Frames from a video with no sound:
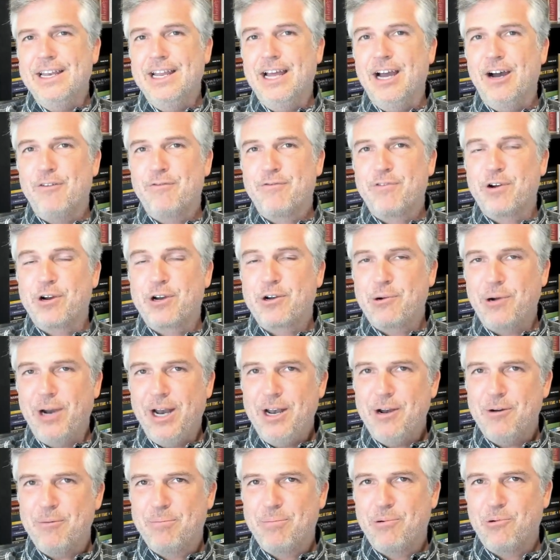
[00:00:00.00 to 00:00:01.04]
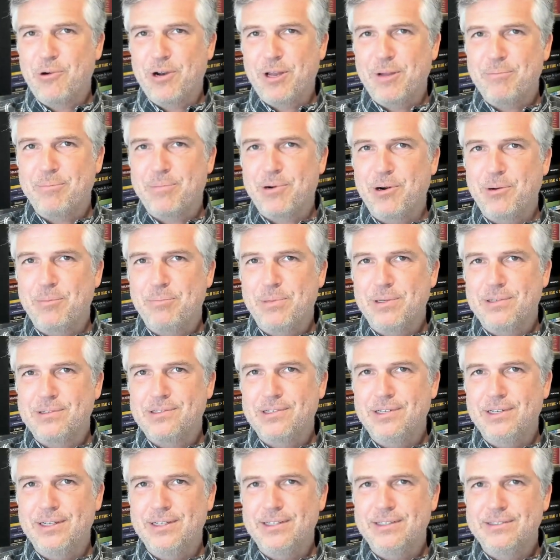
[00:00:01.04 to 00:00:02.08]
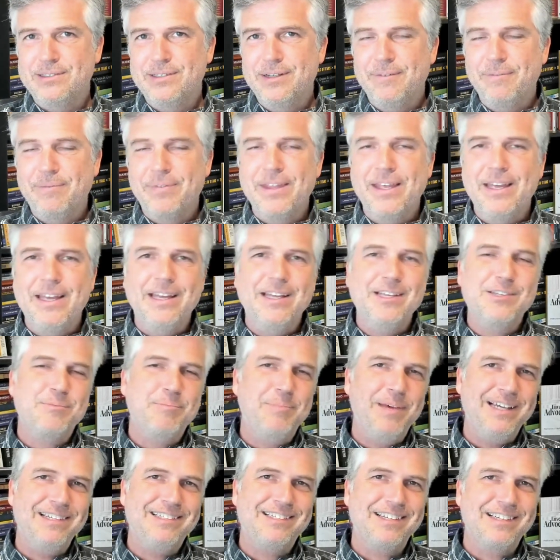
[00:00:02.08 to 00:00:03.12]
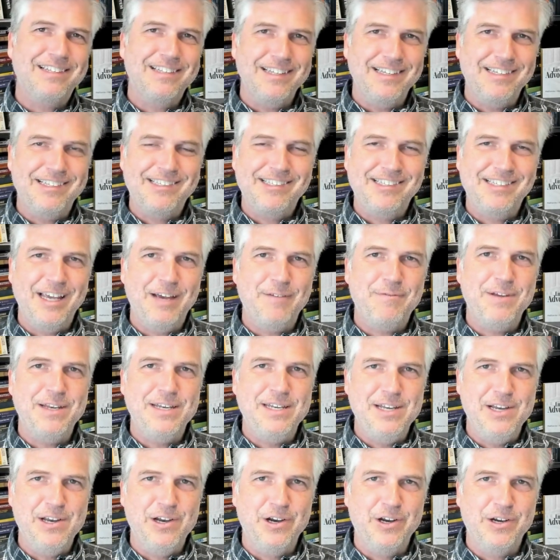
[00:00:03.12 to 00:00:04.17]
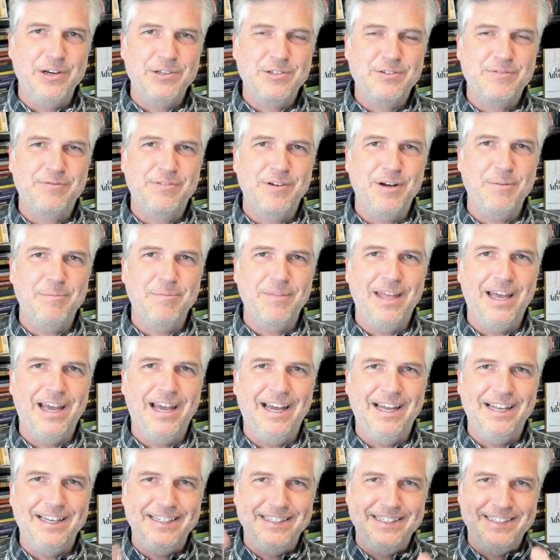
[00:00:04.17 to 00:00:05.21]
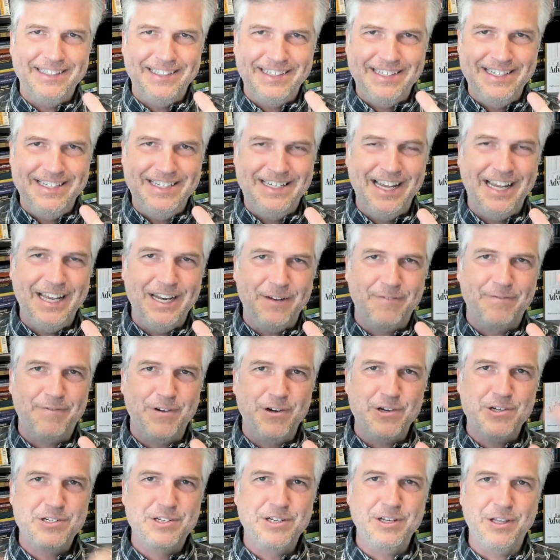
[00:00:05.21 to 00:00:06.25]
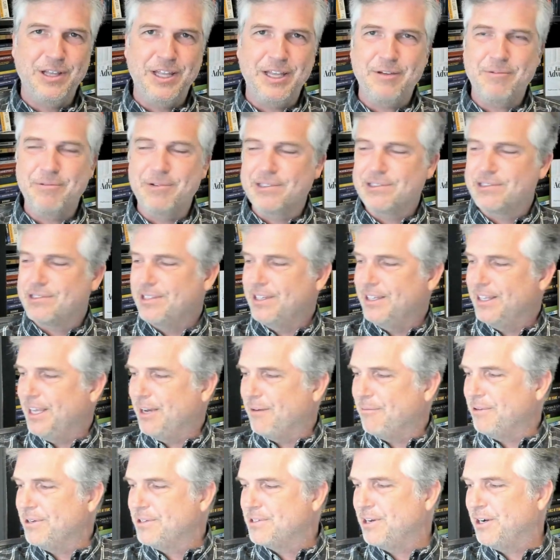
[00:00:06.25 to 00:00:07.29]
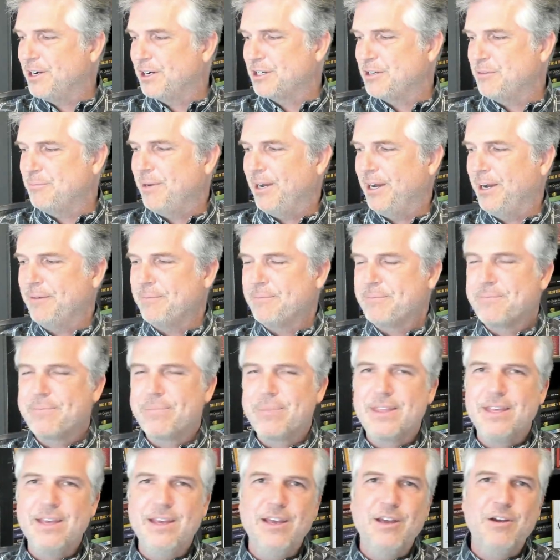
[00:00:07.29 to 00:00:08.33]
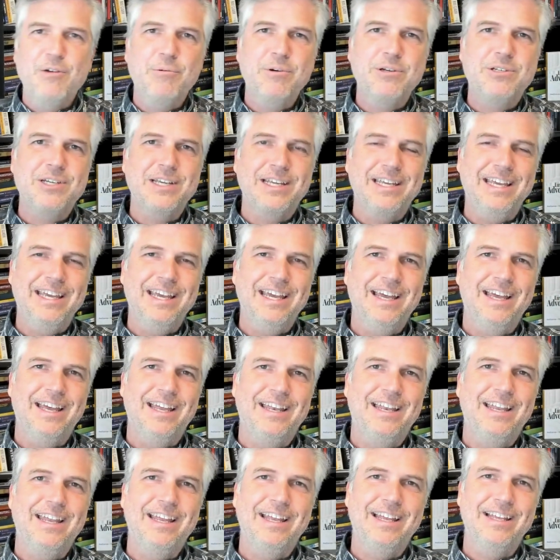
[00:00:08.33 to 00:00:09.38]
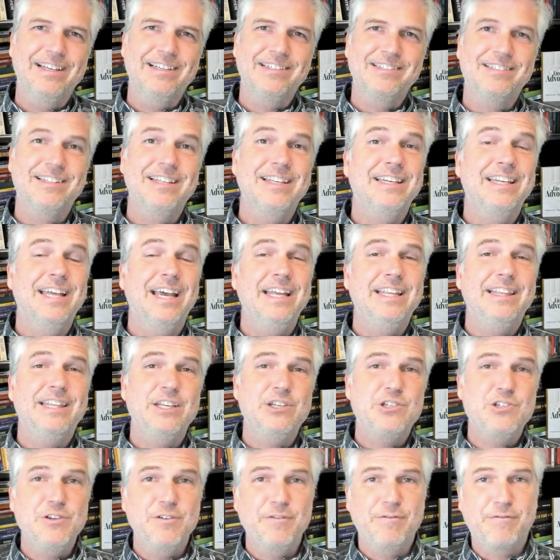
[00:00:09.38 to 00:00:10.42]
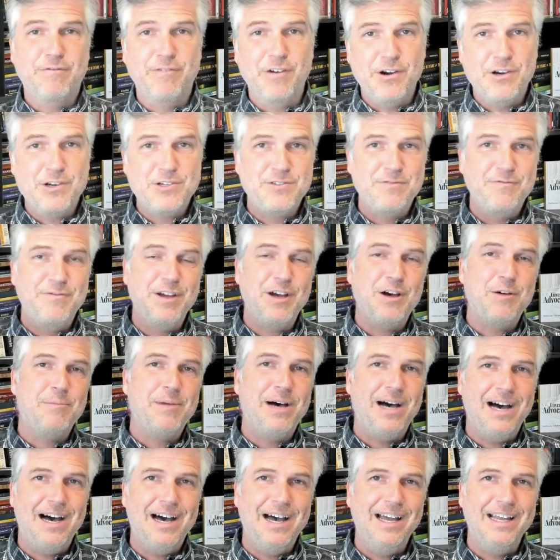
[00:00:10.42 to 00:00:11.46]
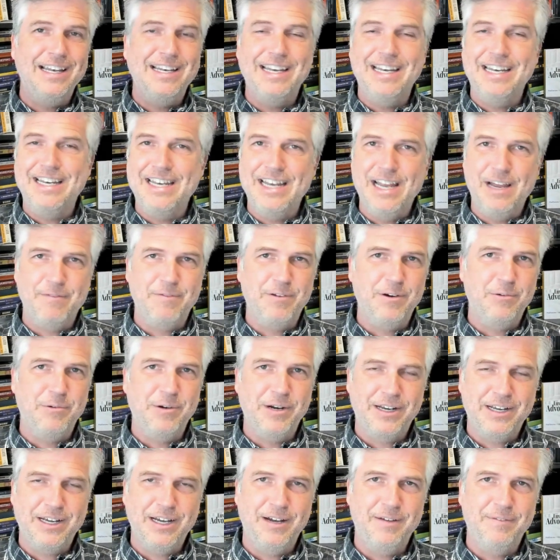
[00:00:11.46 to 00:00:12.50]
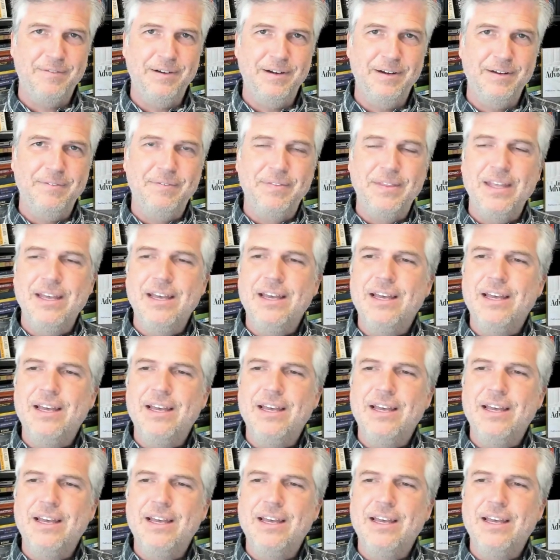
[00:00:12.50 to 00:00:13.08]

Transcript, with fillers: Now, for credit reporting purposes, it's basically seven years from that date of first delinquency that we talked about, which again is the date that you first fell behind and never recovered.